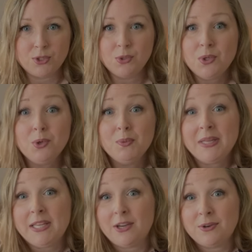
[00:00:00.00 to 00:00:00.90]
so who
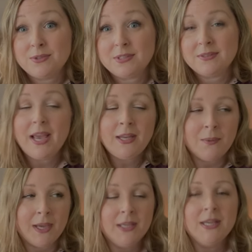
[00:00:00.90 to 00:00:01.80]
really knows?
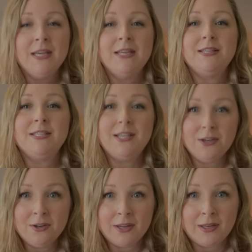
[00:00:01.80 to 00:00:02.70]
Anyway,
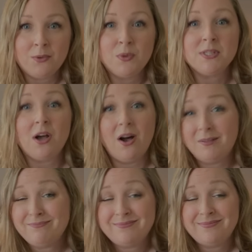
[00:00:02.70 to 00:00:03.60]
Tiernan was
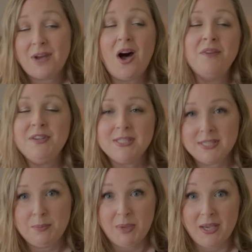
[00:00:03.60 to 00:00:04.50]

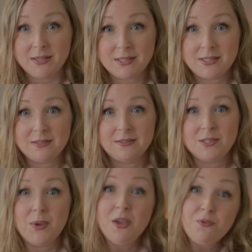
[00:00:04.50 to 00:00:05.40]
obviously pissed,
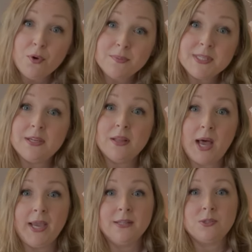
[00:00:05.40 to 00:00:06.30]
so he forms an
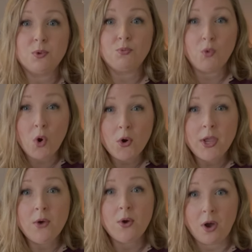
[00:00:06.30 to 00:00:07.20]
alliance with
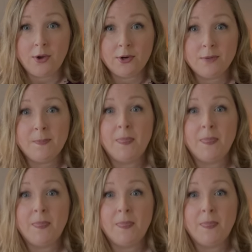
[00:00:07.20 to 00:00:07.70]
Rory O'Connor,